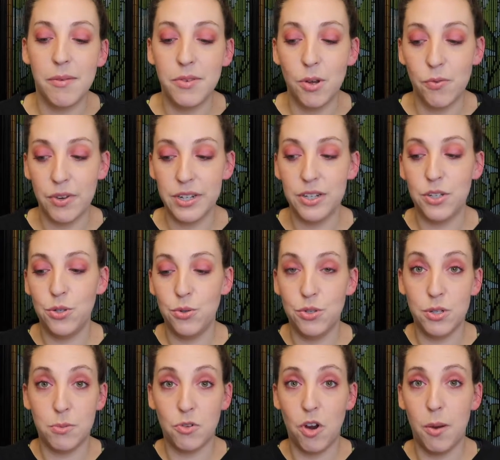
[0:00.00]
Don't forget to
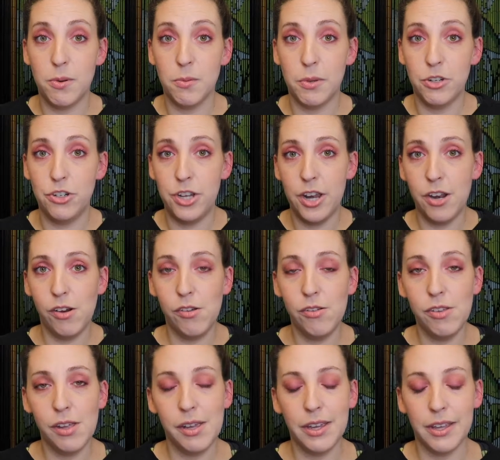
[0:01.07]
subscribe to my channel.